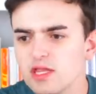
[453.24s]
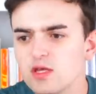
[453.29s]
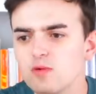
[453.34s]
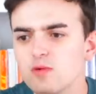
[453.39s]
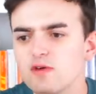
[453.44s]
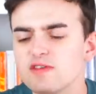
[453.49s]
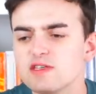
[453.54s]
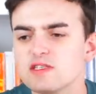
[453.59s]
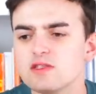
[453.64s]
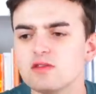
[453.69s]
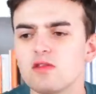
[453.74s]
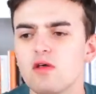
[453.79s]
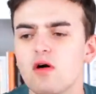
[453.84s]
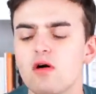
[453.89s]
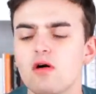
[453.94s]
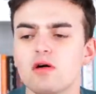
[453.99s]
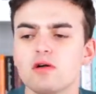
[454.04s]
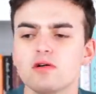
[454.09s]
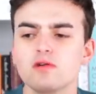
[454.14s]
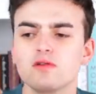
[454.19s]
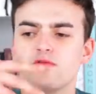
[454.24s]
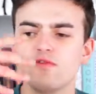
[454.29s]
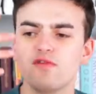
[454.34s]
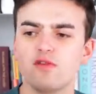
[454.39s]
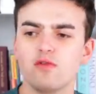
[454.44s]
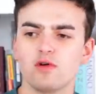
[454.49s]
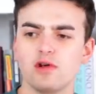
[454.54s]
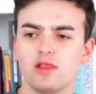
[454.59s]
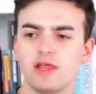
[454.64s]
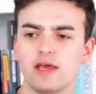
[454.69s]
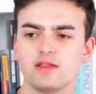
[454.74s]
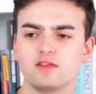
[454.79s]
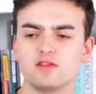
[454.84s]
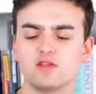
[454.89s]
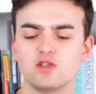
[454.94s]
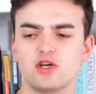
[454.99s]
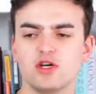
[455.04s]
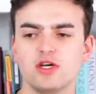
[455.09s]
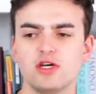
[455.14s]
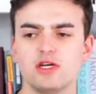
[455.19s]
And then we have this long floor length
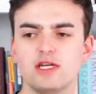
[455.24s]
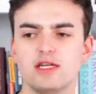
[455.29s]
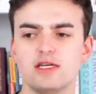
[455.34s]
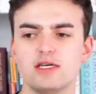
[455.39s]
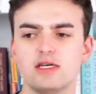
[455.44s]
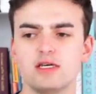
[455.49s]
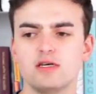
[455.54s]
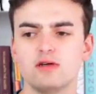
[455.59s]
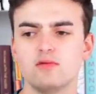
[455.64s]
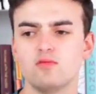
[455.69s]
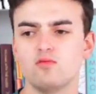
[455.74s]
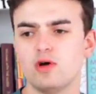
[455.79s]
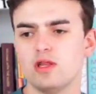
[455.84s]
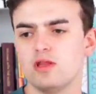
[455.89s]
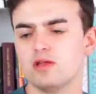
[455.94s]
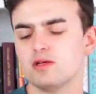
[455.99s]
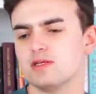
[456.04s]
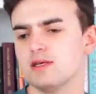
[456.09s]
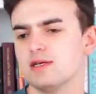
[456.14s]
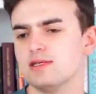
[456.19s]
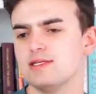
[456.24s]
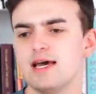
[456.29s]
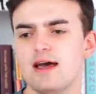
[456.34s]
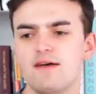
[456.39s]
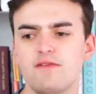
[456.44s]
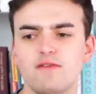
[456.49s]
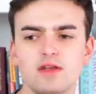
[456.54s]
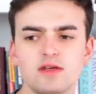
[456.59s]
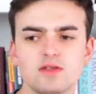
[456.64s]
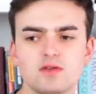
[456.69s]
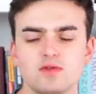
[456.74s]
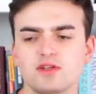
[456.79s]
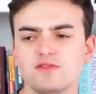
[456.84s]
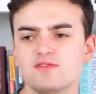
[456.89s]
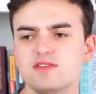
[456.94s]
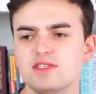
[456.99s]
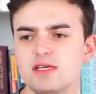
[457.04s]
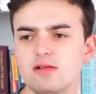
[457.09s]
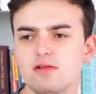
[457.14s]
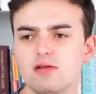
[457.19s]
skirt in a what looks like a taffeta sort
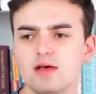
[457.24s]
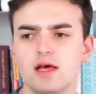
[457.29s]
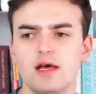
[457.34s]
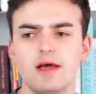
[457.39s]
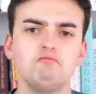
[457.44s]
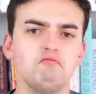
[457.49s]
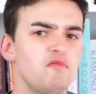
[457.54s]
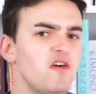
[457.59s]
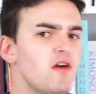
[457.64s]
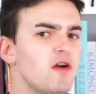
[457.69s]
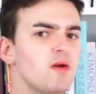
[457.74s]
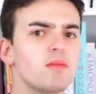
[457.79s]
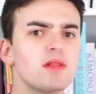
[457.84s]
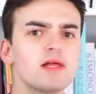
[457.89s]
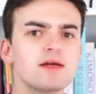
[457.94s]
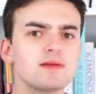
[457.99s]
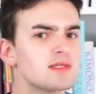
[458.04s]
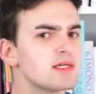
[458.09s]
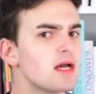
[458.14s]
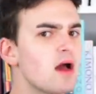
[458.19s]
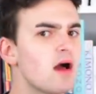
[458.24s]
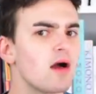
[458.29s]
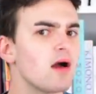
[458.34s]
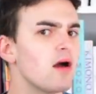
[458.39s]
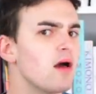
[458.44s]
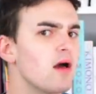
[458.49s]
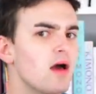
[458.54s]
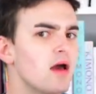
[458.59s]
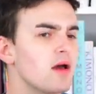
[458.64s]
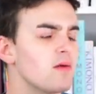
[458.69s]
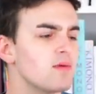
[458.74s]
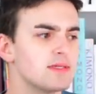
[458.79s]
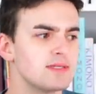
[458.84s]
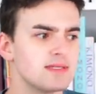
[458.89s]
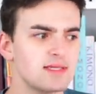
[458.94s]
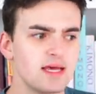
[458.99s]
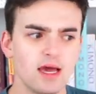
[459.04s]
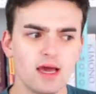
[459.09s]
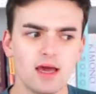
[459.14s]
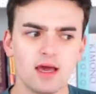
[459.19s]
of silk. Very Balenciaga, I would
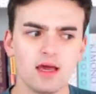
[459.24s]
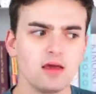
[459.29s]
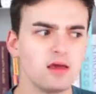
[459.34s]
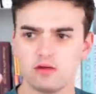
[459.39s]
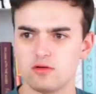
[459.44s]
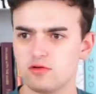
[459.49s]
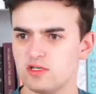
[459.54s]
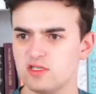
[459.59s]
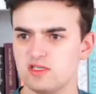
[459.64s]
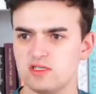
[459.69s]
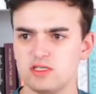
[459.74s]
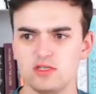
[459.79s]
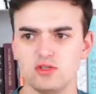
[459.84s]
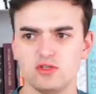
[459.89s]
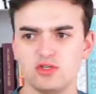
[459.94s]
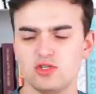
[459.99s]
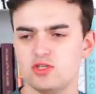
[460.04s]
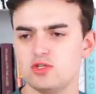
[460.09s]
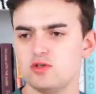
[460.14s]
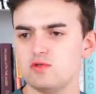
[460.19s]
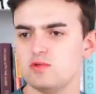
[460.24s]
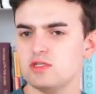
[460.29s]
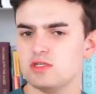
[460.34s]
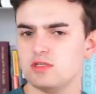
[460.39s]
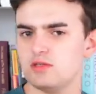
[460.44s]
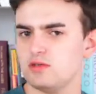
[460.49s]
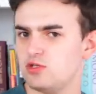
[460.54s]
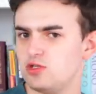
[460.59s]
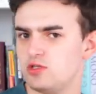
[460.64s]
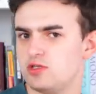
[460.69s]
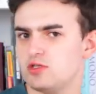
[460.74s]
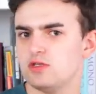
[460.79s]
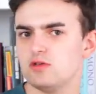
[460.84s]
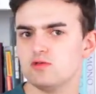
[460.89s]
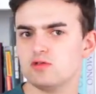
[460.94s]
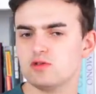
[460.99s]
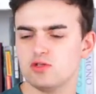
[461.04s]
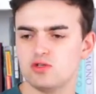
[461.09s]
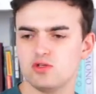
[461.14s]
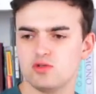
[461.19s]
say. Christine Chiu is a, she's an
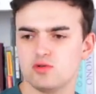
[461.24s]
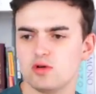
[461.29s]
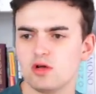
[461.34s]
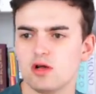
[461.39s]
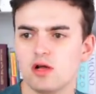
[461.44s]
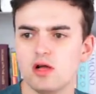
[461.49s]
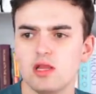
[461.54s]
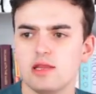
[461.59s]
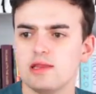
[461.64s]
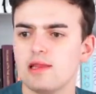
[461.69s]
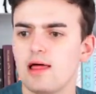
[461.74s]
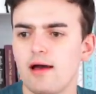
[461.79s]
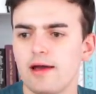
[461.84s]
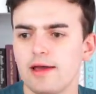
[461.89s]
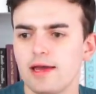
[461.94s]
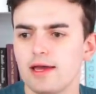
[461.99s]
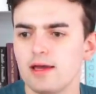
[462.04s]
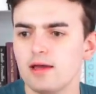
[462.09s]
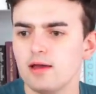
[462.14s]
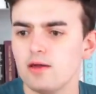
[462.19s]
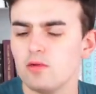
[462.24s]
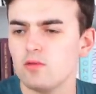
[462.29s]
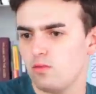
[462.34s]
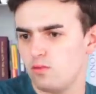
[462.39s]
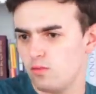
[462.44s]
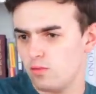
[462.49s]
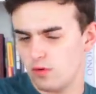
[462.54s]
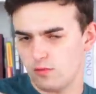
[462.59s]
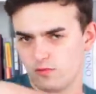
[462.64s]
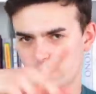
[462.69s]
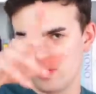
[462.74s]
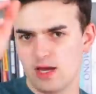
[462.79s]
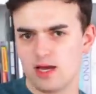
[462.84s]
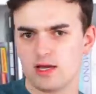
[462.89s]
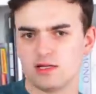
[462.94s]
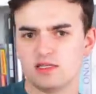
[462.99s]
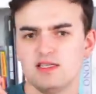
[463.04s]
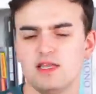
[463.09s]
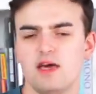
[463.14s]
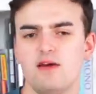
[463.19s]
haute couture client. We'll
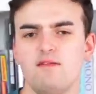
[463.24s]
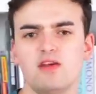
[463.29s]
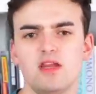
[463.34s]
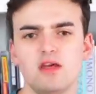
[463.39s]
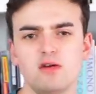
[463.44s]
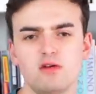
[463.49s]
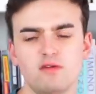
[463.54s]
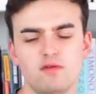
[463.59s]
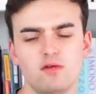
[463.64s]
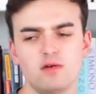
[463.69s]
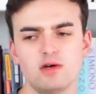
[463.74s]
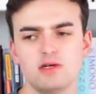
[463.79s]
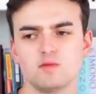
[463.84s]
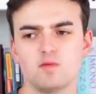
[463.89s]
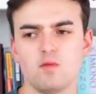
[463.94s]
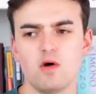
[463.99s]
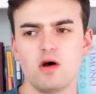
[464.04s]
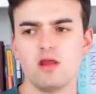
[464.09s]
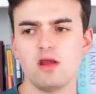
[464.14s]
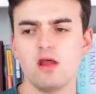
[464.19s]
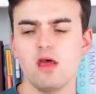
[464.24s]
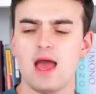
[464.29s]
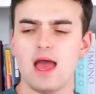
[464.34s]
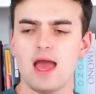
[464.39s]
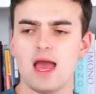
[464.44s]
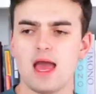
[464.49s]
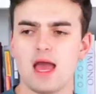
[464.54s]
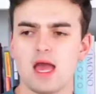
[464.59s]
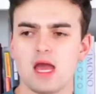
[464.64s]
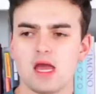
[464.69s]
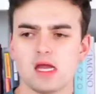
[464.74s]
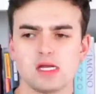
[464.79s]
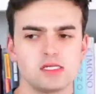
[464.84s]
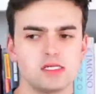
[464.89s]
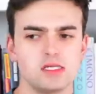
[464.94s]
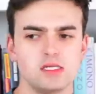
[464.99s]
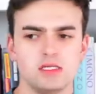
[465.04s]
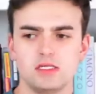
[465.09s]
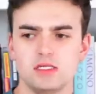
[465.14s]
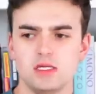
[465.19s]
react to that video if you guys want.
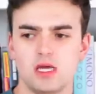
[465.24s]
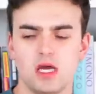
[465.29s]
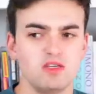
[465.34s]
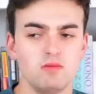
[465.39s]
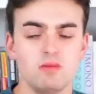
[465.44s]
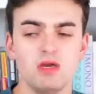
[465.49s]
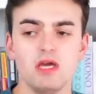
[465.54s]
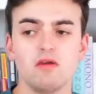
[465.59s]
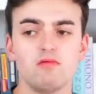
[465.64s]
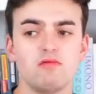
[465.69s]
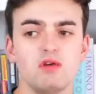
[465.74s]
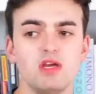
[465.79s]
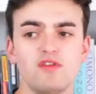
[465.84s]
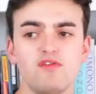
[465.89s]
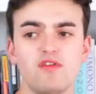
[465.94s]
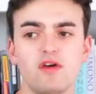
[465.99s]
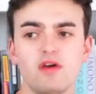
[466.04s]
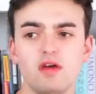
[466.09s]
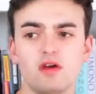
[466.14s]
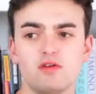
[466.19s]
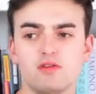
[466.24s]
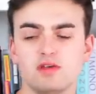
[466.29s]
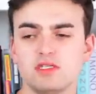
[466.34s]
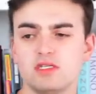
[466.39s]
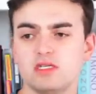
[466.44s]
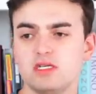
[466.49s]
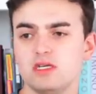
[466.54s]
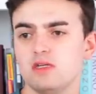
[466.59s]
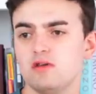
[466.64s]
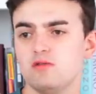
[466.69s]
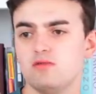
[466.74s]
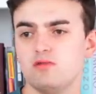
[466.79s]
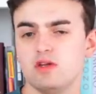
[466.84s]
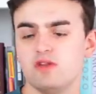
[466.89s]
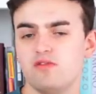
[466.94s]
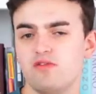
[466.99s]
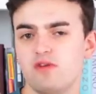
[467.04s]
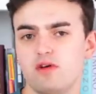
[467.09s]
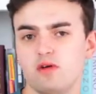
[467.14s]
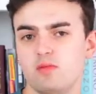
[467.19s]
And to me, it reads very Christine. It
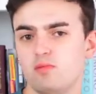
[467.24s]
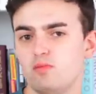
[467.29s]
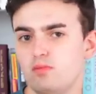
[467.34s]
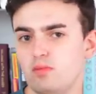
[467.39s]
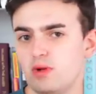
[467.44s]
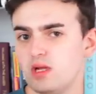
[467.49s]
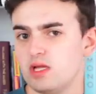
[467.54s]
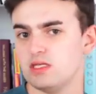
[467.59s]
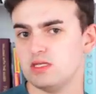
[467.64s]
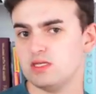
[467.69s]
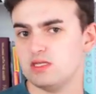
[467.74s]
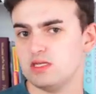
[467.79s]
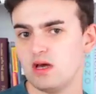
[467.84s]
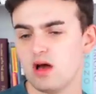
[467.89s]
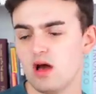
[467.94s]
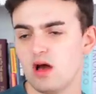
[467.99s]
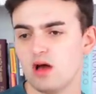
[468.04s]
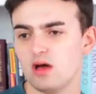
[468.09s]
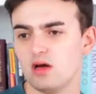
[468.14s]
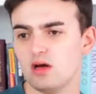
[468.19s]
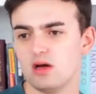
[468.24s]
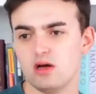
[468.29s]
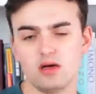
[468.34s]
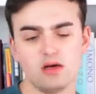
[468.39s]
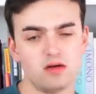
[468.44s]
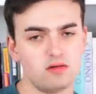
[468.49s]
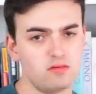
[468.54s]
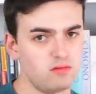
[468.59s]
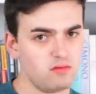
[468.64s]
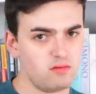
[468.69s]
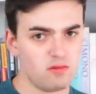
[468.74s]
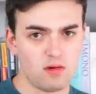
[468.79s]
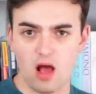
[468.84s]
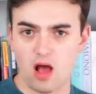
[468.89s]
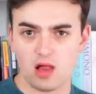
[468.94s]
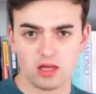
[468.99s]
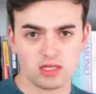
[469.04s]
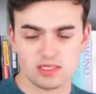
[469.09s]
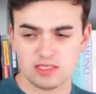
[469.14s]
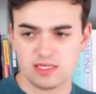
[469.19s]
reads very Balenciaga,
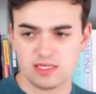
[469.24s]
Aladema.